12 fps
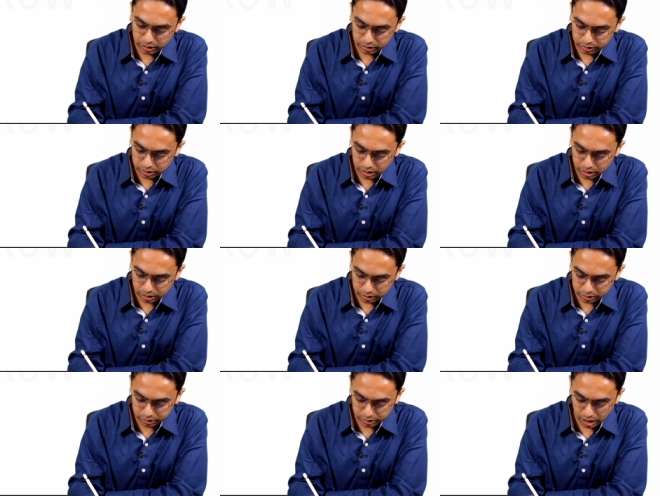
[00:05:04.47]
it is the
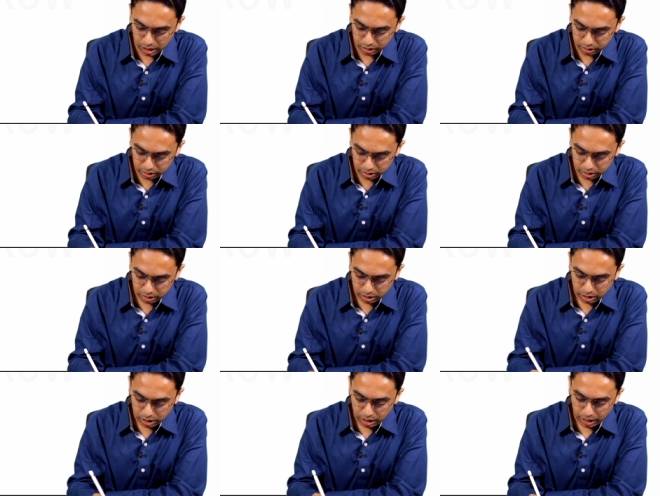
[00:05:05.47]
star
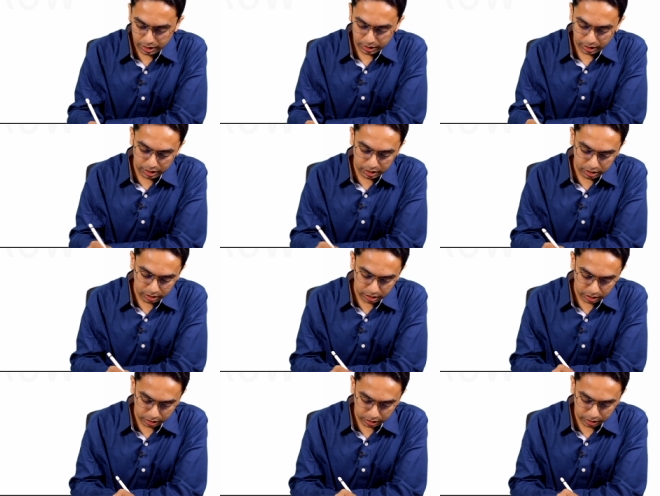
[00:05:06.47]
and in
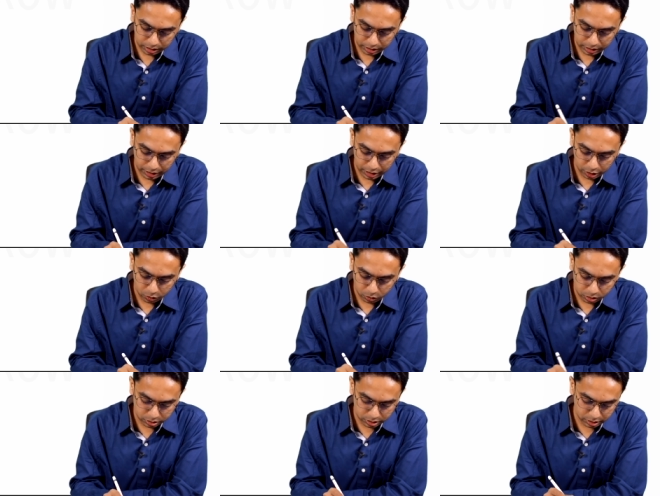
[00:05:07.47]

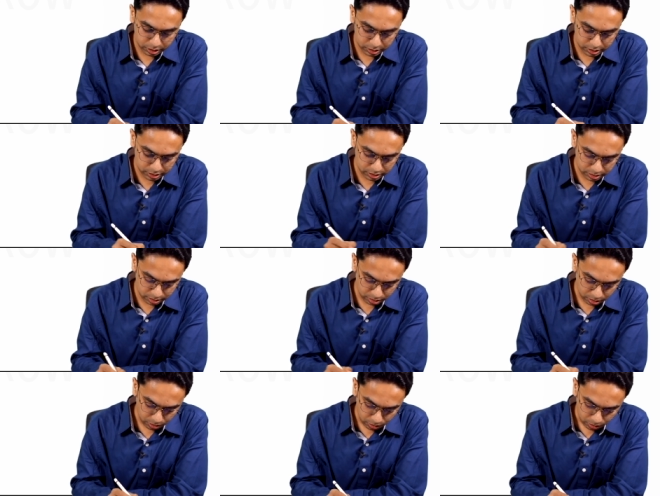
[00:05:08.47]
catechol synthesis,
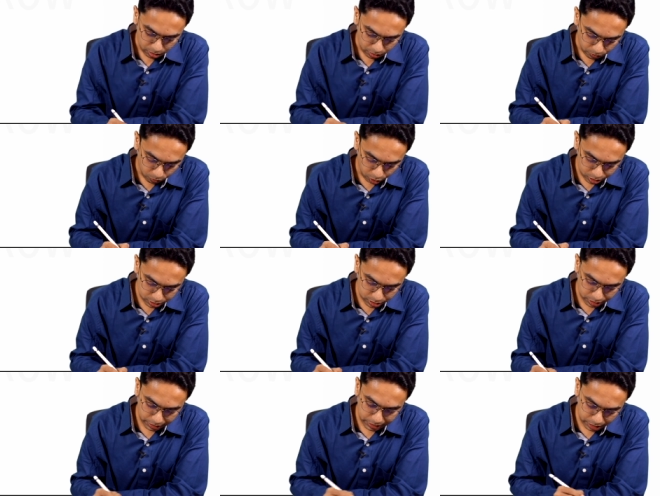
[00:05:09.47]
what is
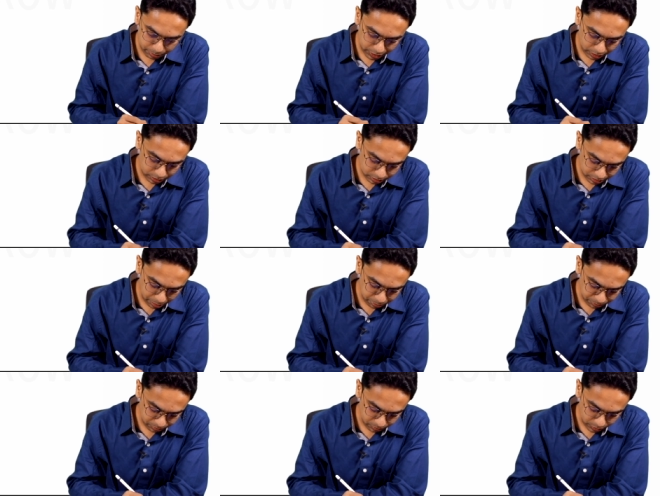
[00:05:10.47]
the rate limiting
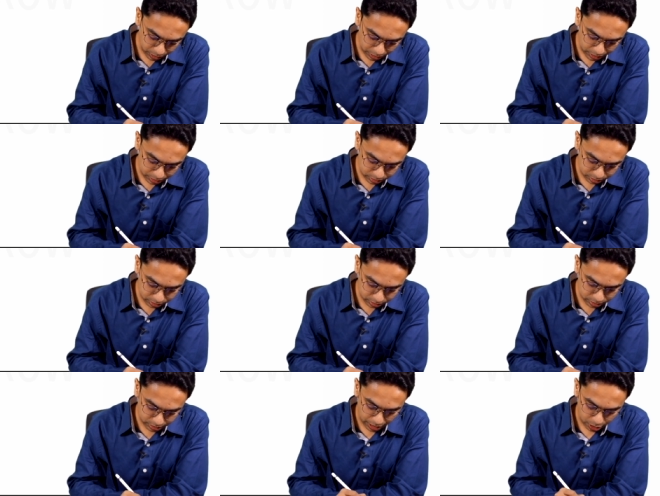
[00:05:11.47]
step? It is
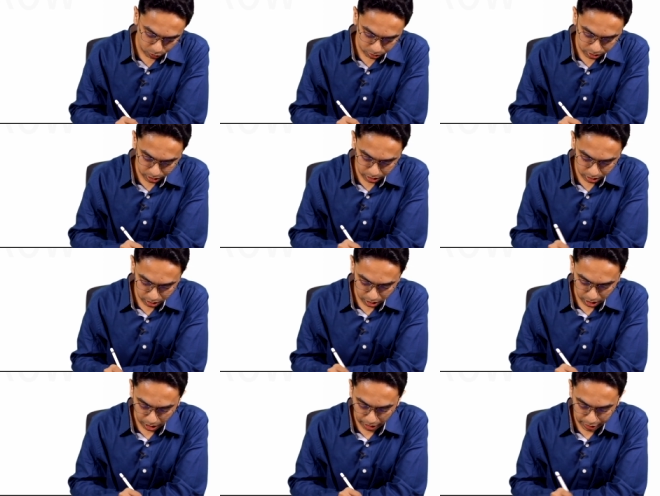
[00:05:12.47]
tyrosine
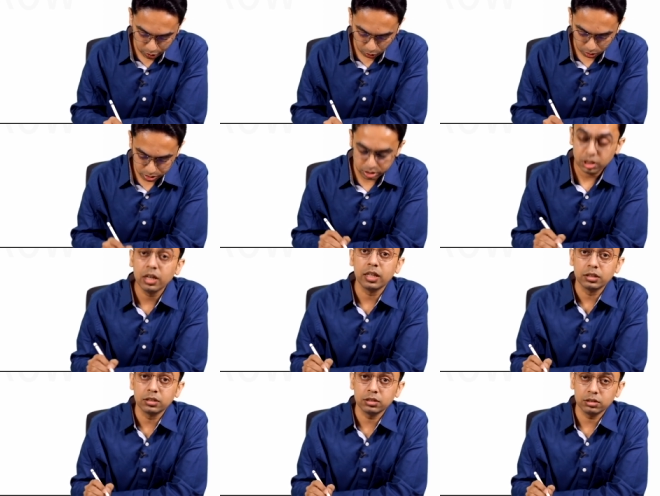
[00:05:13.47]

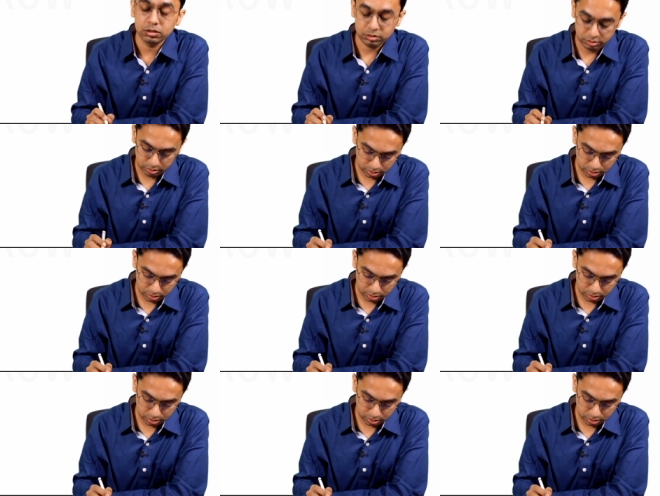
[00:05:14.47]
hydroxylase.